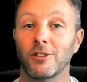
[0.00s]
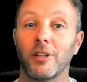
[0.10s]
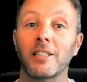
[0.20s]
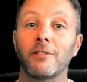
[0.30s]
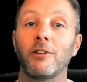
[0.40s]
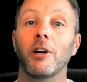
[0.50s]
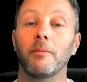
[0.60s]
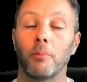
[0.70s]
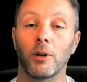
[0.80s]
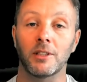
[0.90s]
So that's a very
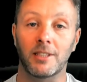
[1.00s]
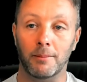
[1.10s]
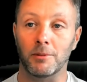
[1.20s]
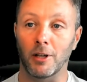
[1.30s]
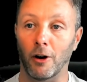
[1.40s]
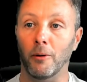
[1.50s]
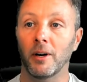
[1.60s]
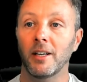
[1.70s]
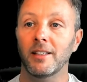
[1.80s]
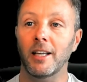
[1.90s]
important tip to know
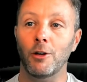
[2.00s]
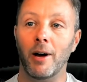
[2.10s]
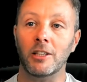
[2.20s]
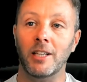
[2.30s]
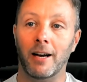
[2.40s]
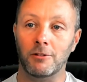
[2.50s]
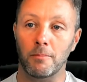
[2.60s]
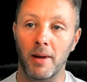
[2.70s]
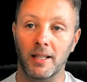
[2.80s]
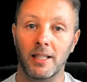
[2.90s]
that you actually have to
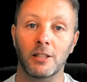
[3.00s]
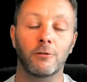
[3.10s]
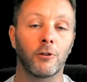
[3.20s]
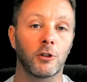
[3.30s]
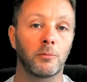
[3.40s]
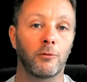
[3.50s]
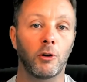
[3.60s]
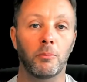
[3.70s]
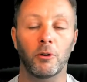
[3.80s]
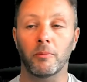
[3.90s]
make these first before
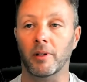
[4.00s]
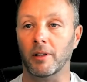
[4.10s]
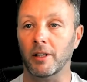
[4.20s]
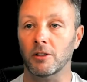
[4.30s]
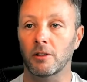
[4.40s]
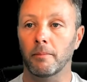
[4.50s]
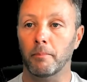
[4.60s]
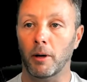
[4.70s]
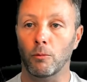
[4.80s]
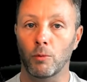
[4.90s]
you put them on the list.
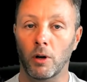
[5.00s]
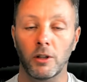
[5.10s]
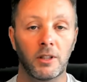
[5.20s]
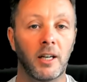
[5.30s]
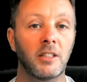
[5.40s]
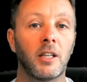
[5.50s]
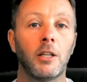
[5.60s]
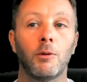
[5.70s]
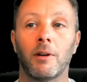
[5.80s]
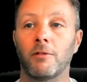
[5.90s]
But we're all done inside of
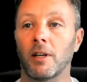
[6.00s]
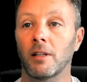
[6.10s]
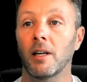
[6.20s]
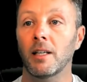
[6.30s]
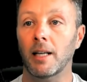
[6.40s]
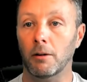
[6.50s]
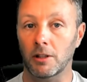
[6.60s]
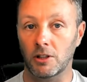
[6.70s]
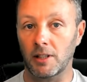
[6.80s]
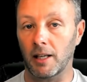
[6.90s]
UEFN. Now the
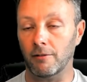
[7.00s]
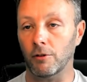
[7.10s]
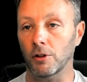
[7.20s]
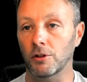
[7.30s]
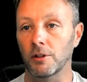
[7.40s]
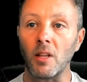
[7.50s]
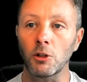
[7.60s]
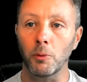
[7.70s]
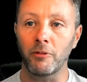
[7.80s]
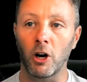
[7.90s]
stand verse.
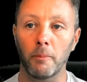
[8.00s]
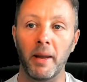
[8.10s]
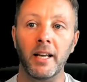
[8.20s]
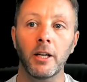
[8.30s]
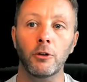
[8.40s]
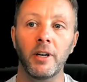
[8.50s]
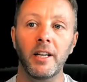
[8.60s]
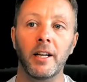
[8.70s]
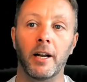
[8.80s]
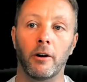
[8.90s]
So we've got our bacon
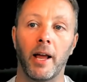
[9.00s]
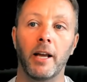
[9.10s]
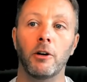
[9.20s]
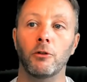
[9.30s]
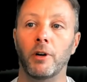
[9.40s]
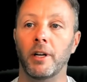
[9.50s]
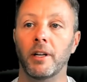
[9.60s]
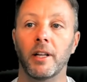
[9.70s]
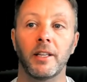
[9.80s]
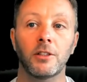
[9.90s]
ingredient and our egg
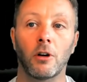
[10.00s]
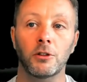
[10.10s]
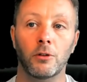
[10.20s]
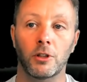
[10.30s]
ingredient, and these also